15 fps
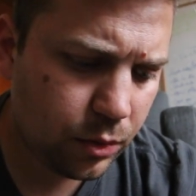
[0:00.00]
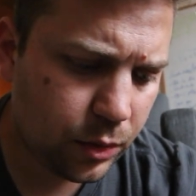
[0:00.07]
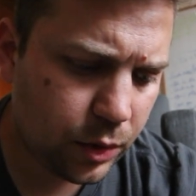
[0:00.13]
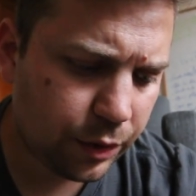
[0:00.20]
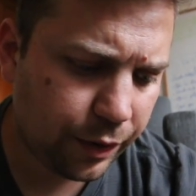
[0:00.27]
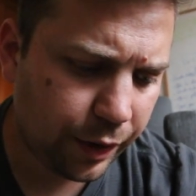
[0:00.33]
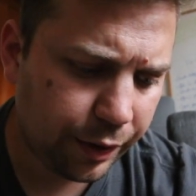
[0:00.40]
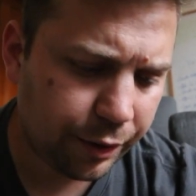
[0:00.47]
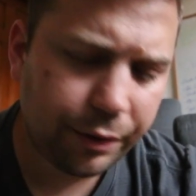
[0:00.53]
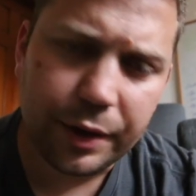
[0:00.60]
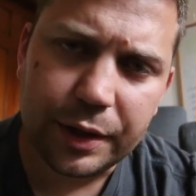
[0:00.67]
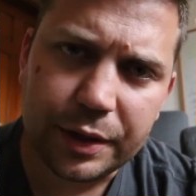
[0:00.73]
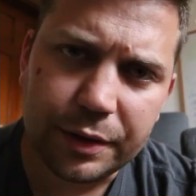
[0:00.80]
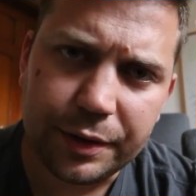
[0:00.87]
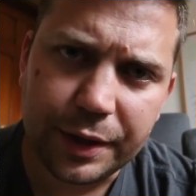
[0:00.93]
to find the
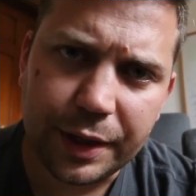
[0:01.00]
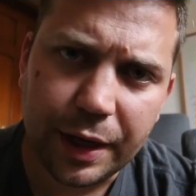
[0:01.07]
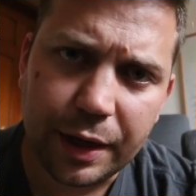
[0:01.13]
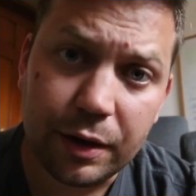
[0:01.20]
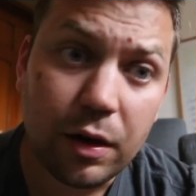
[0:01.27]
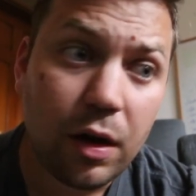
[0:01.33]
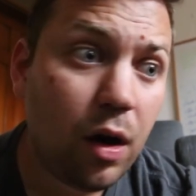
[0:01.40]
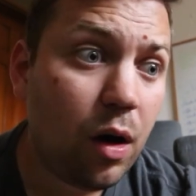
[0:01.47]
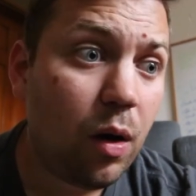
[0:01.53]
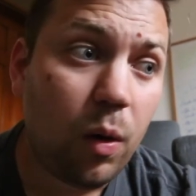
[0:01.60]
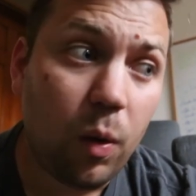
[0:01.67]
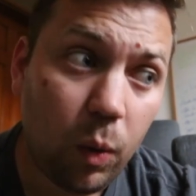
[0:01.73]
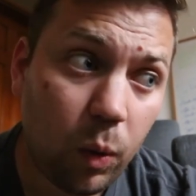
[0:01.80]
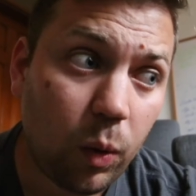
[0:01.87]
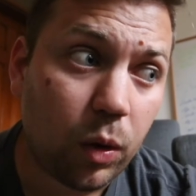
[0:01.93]
creativity again,
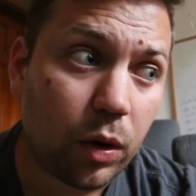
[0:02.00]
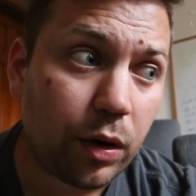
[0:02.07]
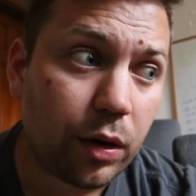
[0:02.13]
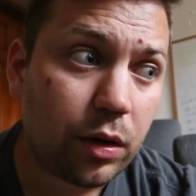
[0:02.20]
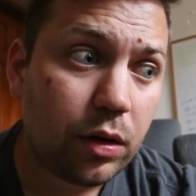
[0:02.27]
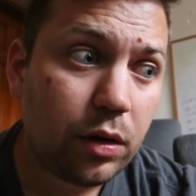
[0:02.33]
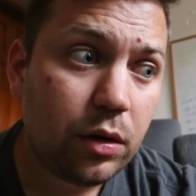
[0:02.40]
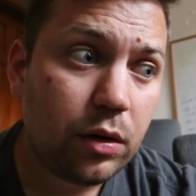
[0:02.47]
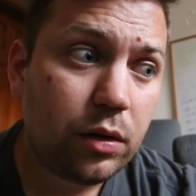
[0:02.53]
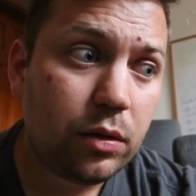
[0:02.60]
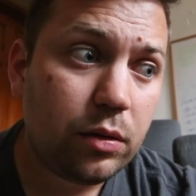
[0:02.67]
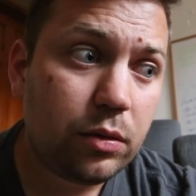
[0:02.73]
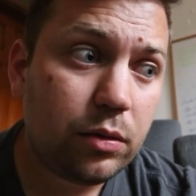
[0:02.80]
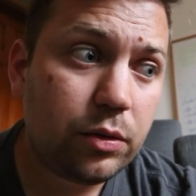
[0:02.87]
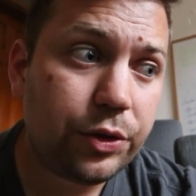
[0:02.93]
or
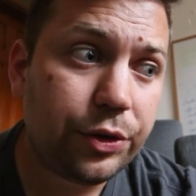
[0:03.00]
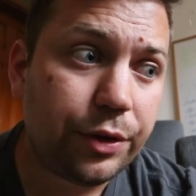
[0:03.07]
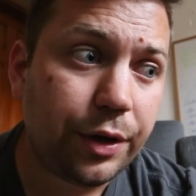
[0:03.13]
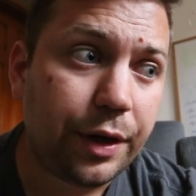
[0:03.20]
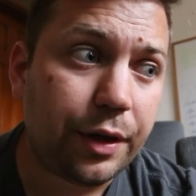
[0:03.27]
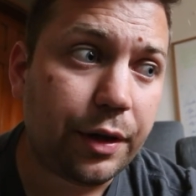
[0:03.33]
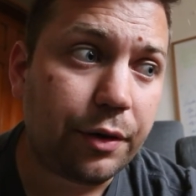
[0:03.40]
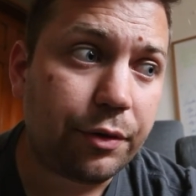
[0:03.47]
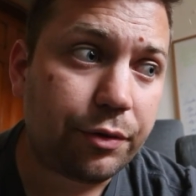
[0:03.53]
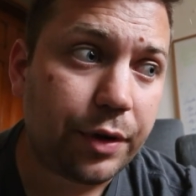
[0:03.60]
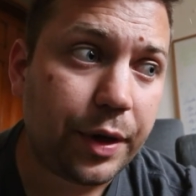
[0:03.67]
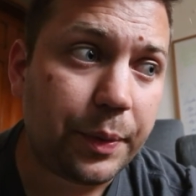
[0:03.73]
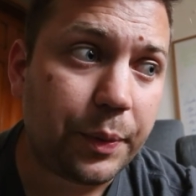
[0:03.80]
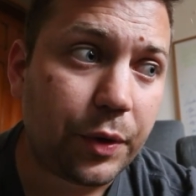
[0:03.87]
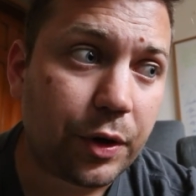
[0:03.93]
create a
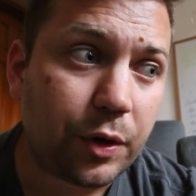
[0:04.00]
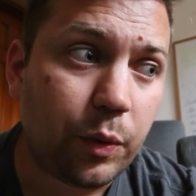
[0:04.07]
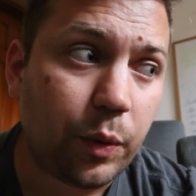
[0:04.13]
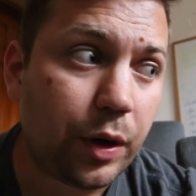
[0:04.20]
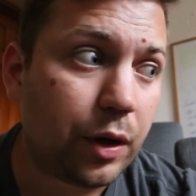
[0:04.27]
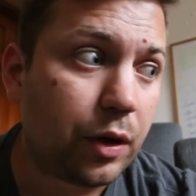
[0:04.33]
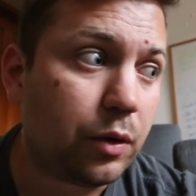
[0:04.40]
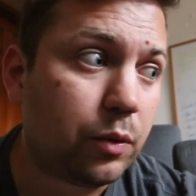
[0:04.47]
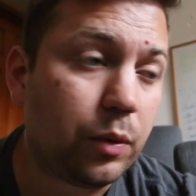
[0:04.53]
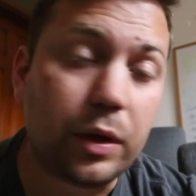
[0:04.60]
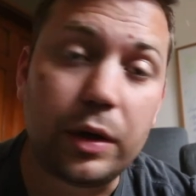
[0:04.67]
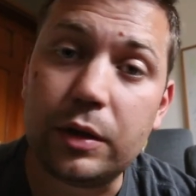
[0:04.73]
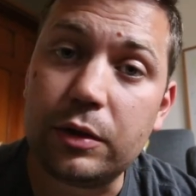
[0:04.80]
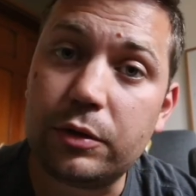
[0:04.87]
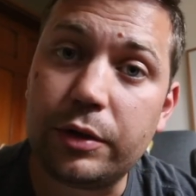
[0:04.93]
framework where
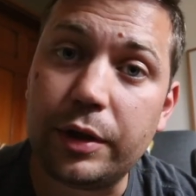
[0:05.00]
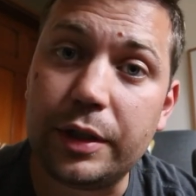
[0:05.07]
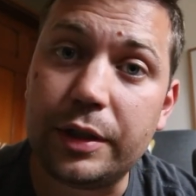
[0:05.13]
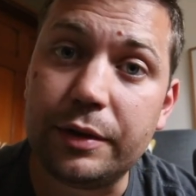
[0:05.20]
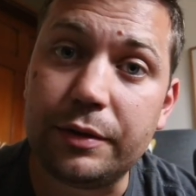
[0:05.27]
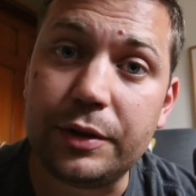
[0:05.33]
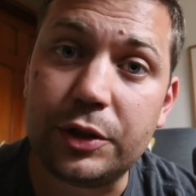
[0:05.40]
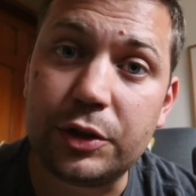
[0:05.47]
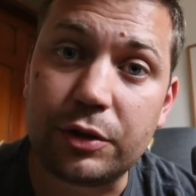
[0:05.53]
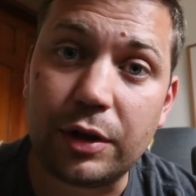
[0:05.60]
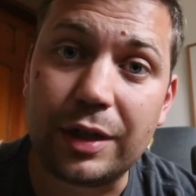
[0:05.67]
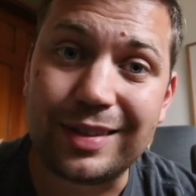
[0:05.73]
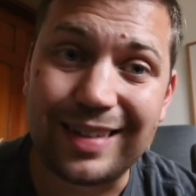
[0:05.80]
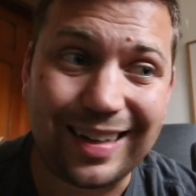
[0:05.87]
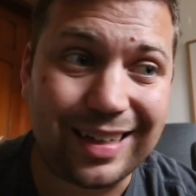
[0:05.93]
when creativity
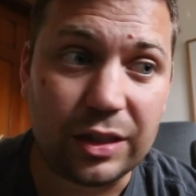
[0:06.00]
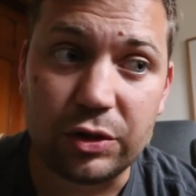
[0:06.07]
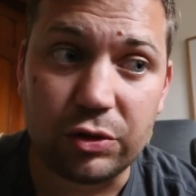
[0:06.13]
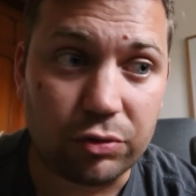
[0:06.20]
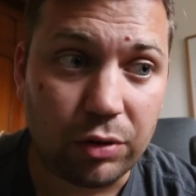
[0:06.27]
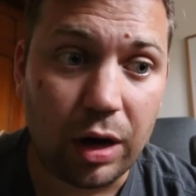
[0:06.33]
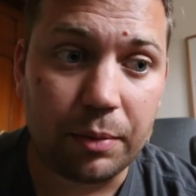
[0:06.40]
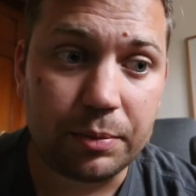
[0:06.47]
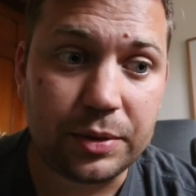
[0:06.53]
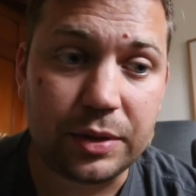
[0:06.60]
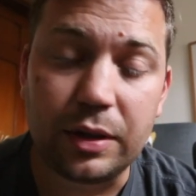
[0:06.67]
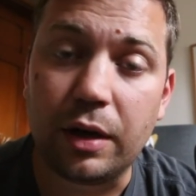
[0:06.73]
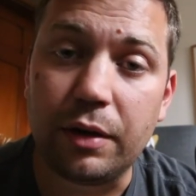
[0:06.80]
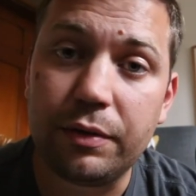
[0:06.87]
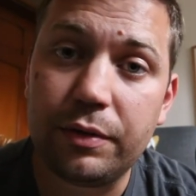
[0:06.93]
strikes, I can drop
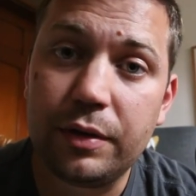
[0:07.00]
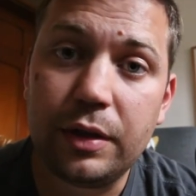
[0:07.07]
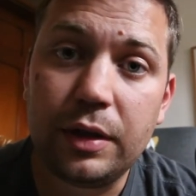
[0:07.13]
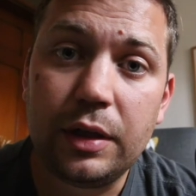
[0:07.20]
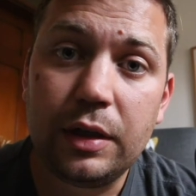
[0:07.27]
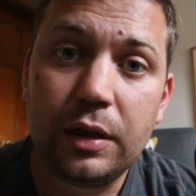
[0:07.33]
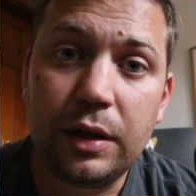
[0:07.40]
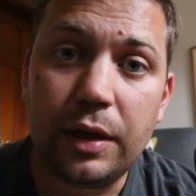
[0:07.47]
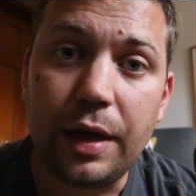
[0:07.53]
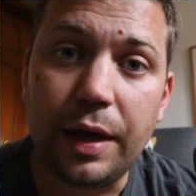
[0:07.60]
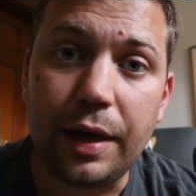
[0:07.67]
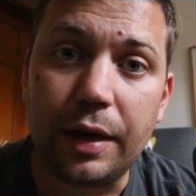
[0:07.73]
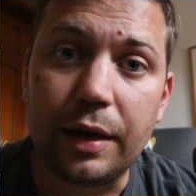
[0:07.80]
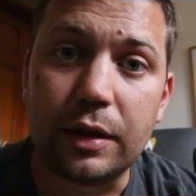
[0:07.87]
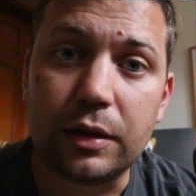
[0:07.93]
stuff
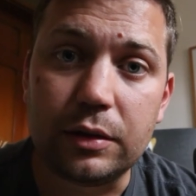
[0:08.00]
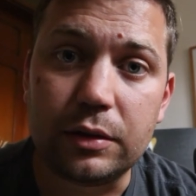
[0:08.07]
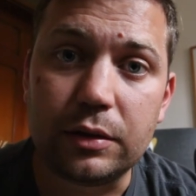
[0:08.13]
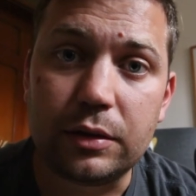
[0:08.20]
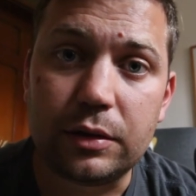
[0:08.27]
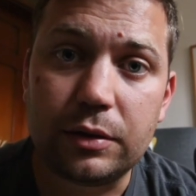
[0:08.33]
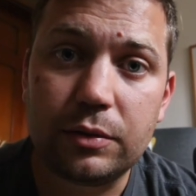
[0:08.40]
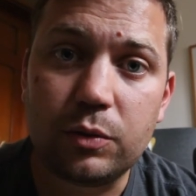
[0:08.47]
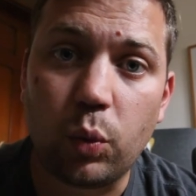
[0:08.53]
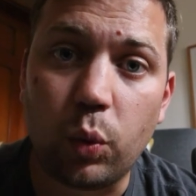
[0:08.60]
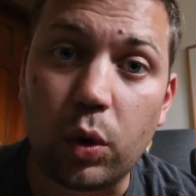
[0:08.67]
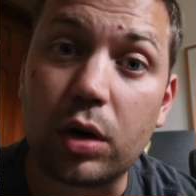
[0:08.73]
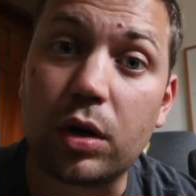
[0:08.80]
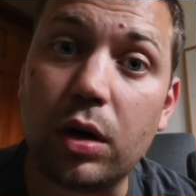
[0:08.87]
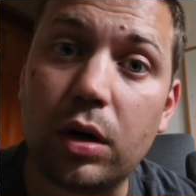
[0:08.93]
and
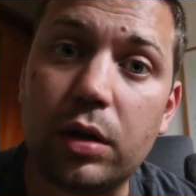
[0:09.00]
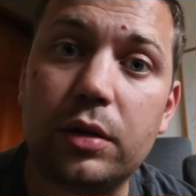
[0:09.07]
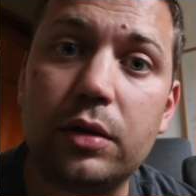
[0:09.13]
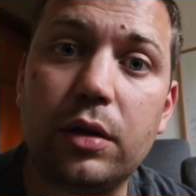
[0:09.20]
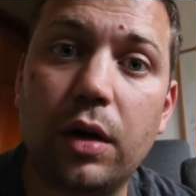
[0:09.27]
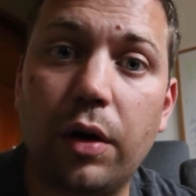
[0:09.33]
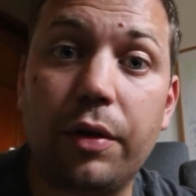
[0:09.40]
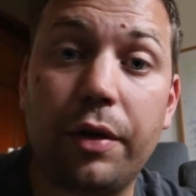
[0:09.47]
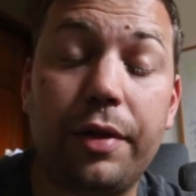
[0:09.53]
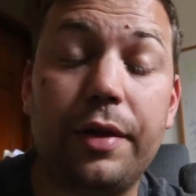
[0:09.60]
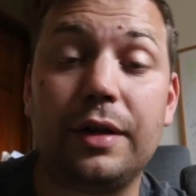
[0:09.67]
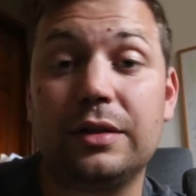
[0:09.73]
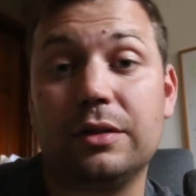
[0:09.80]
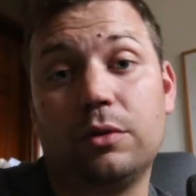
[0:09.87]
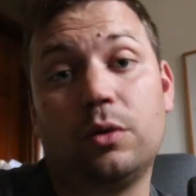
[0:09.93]
work on the
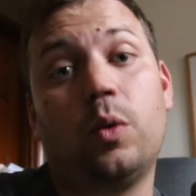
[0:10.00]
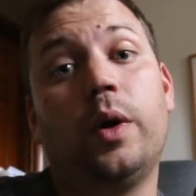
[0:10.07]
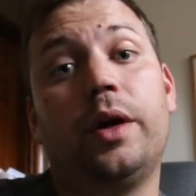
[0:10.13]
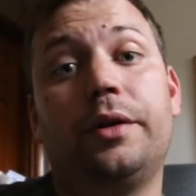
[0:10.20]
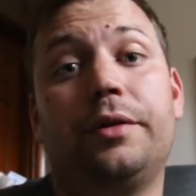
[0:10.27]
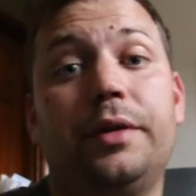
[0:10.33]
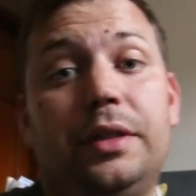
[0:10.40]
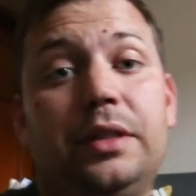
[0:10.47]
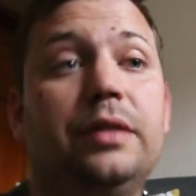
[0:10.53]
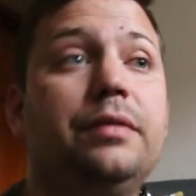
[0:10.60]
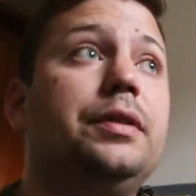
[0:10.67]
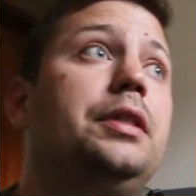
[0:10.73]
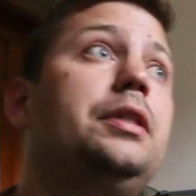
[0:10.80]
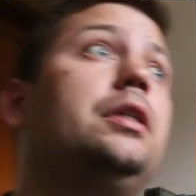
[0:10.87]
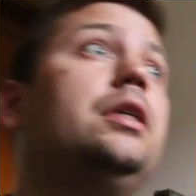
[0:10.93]
things that require
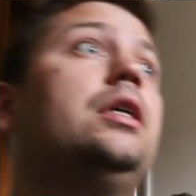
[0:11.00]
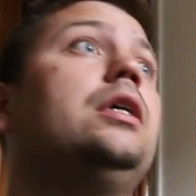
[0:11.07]
creativity,